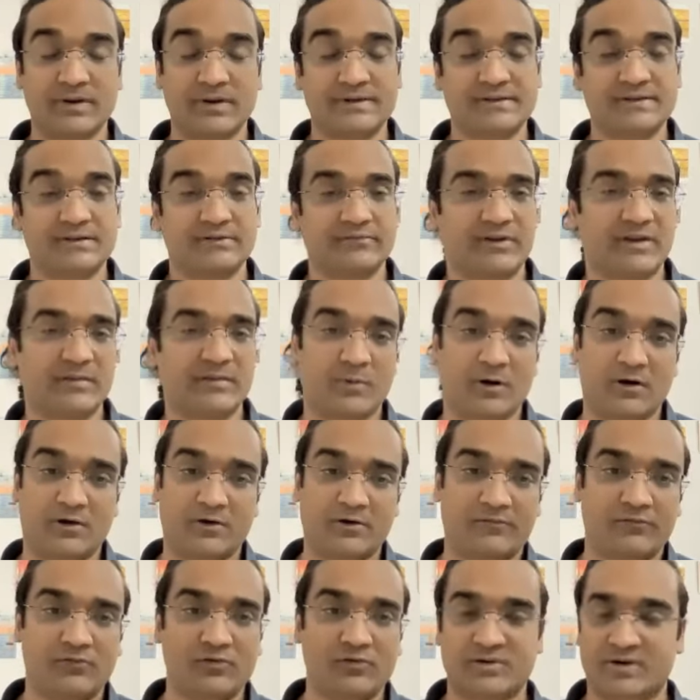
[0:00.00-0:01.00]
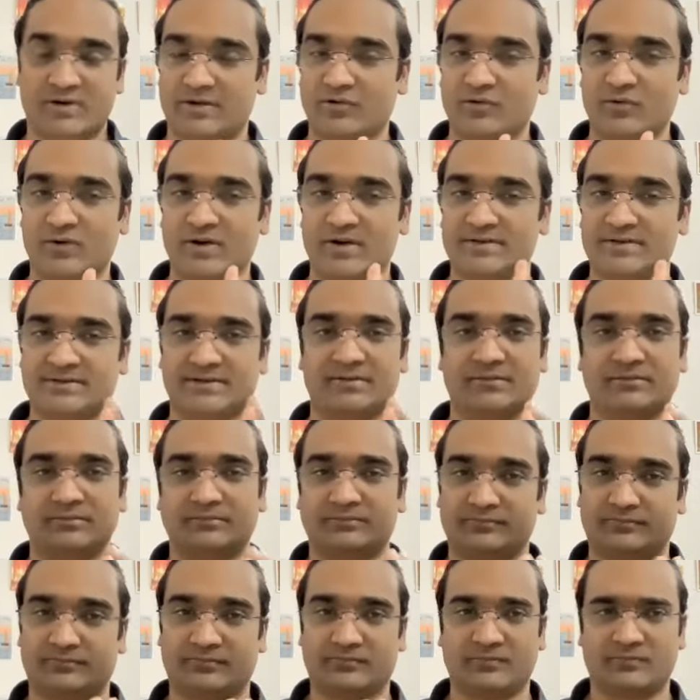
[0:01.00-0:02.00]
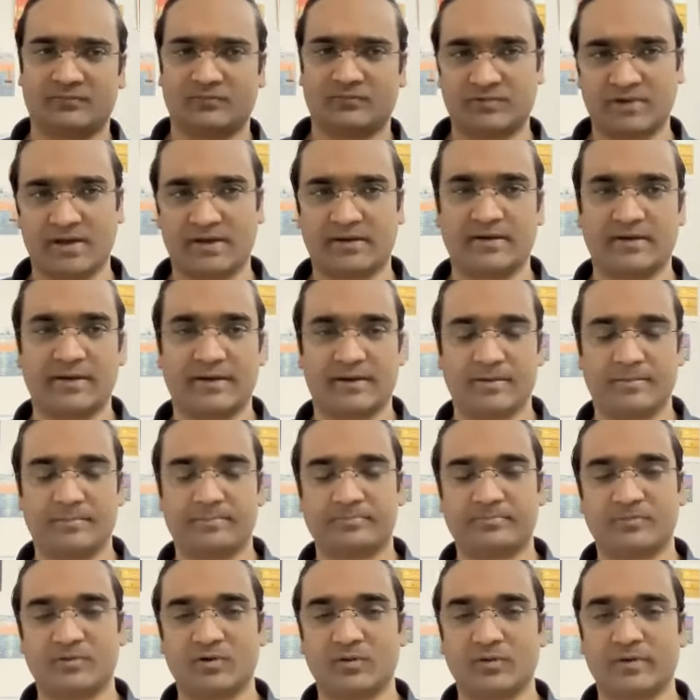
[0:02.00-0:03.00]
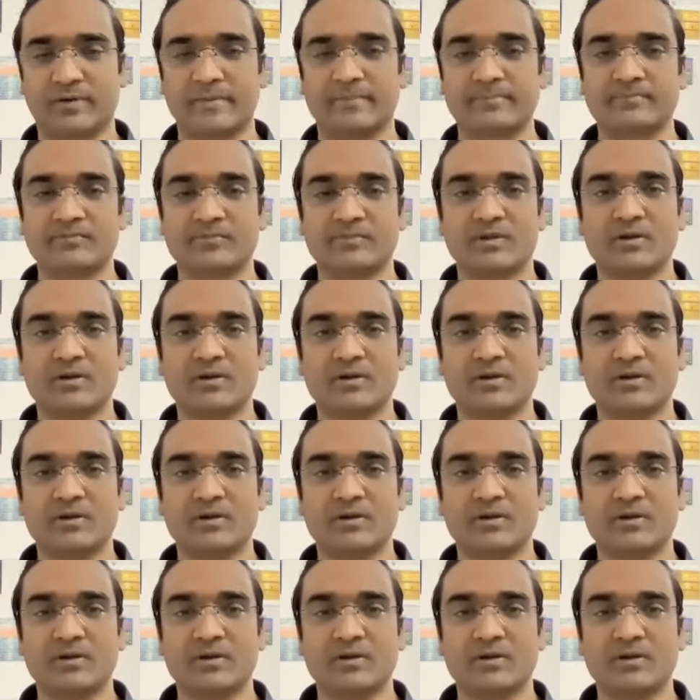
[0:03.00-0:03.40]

it is a very powerful tranquilizer technique. Okay.